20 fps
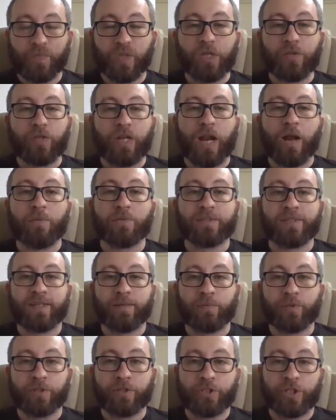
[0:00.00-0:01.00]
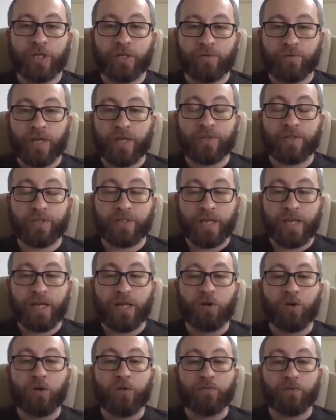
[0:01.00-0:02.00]
And then I was able to generate the
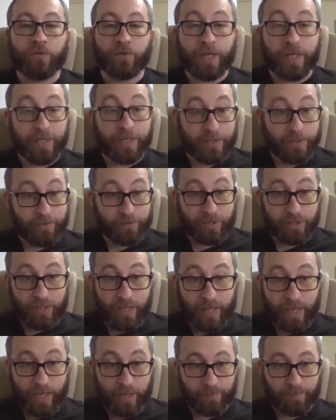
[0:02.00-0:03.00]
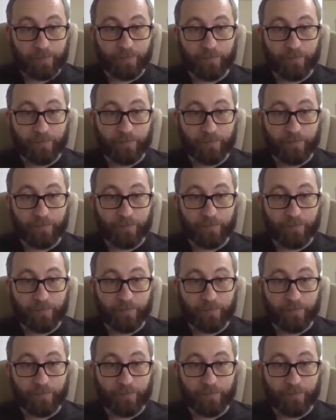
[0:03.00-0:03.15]
data overlay using that.